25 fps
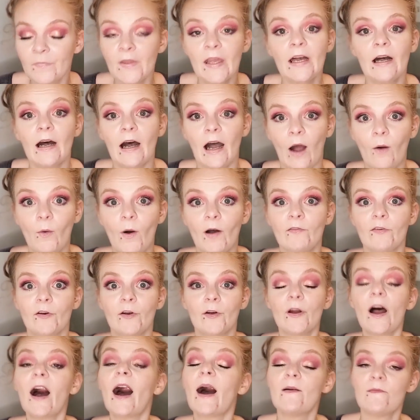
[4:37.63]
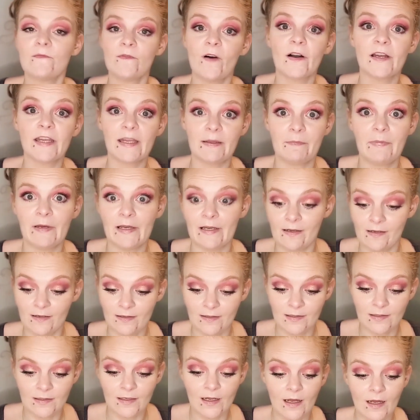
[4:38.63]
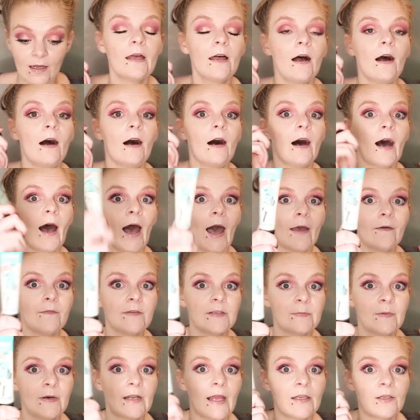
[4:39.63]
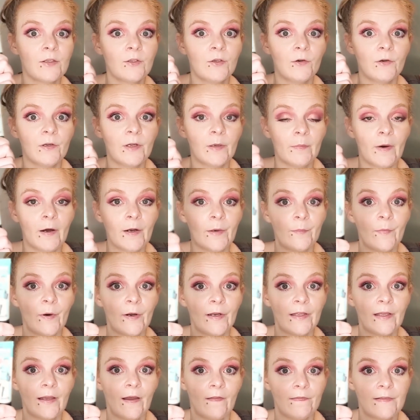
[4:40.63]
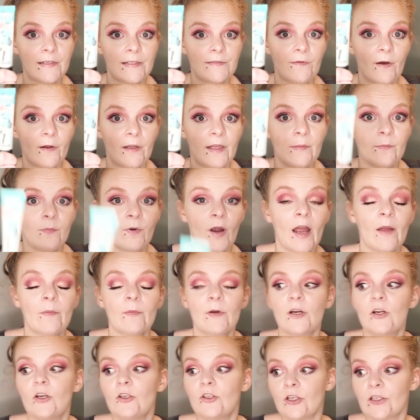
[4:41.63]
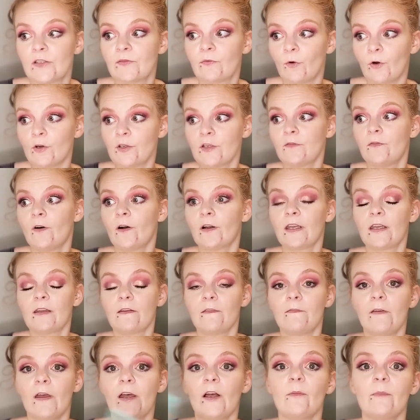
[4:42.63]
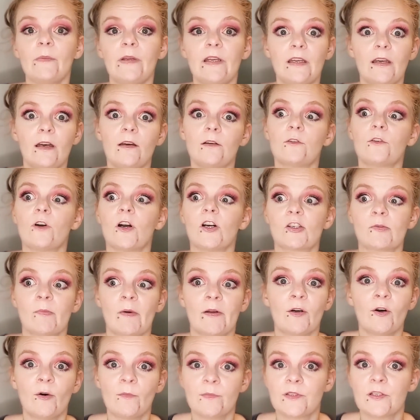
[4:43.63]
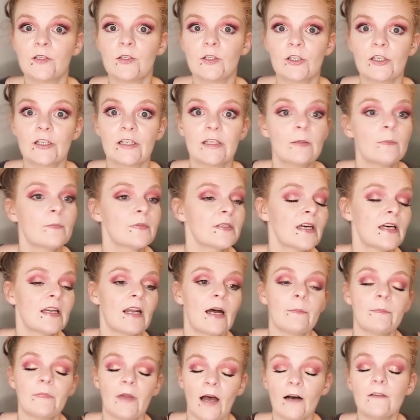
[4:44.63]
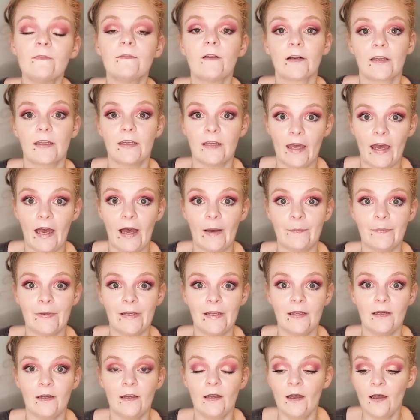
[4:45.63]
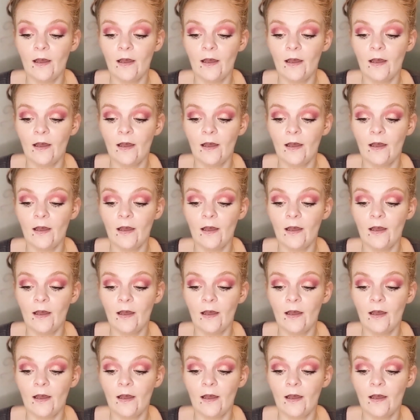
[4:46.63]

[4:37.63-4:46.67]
However, I'm fucking pissed. I've spent a good amount of money on this fucking primer just for it to fucking fail me and crush my hopes and dreams, and I'm not fucking happy.